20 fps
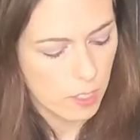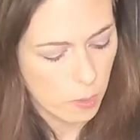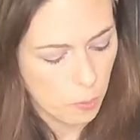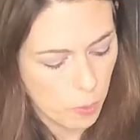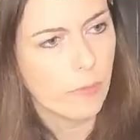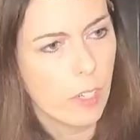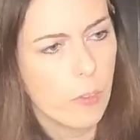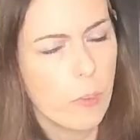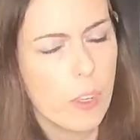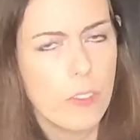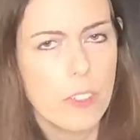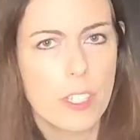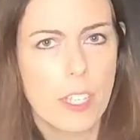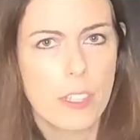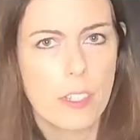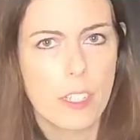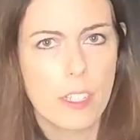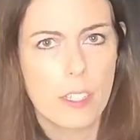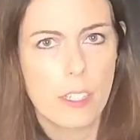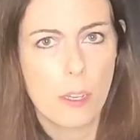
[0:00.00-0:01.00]
And we've
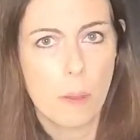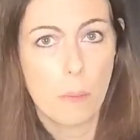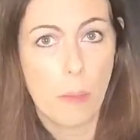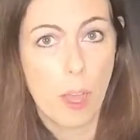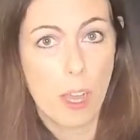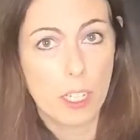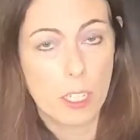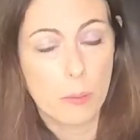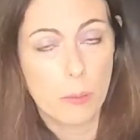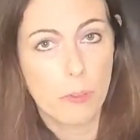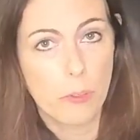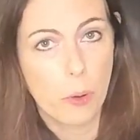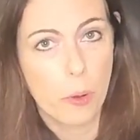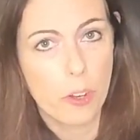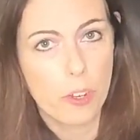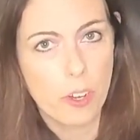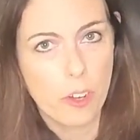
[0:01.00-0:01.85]
sent these in a box before,